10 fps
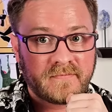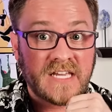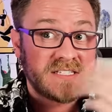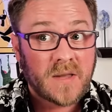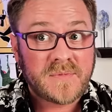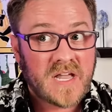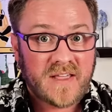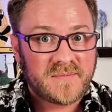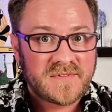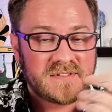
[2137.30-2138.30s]
Like
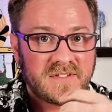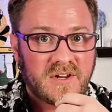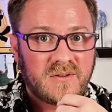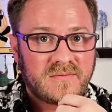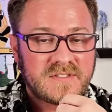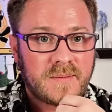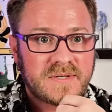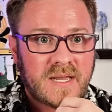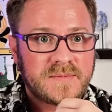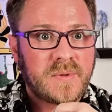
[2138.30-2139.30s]
sometimes, you know,
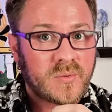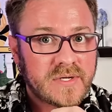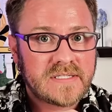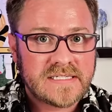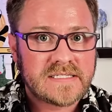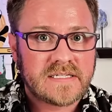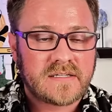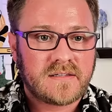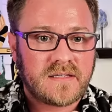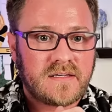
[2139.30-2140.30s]
sometimes, but
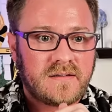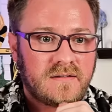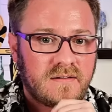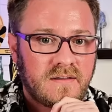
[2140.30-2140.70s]
realistically,